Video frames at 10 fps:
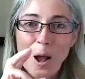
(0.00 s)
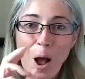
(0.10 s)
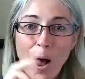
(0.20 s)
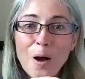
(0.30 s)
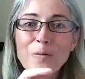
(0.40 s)

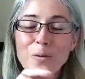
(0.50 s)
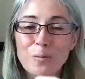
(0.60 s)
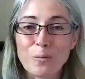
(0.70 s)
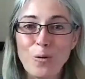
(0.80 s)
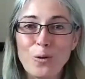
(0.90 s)
of the
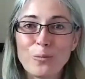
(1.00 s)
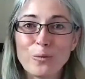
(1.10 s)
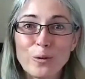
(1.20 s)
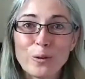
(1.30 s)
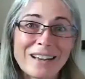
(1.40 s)
role of
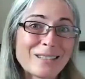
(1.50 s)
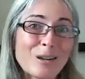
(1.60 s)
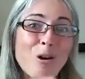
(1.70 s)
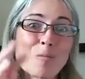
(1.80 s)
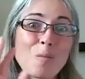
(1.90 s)
luteinizing
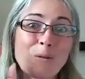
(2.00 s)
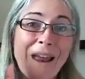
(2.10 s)
hormone